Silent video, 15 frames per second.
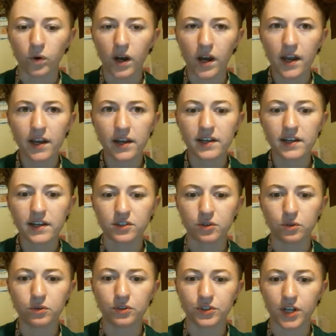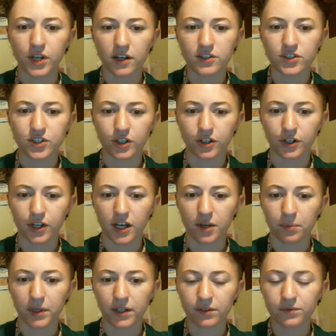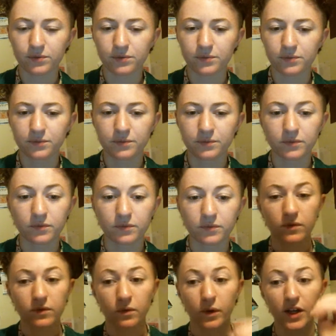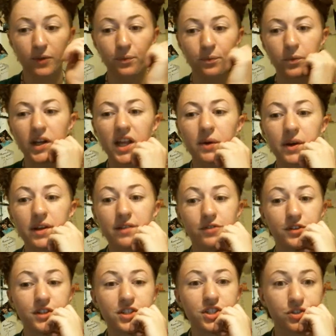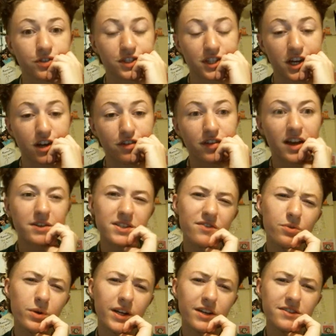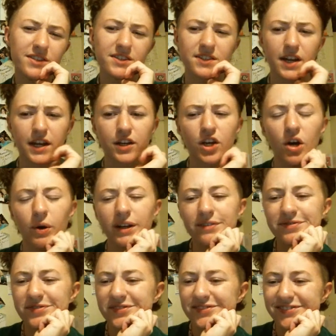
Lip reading: Why has Google Docs turned on me? Well, while I wait for this to resolve, how's everyone else's night going?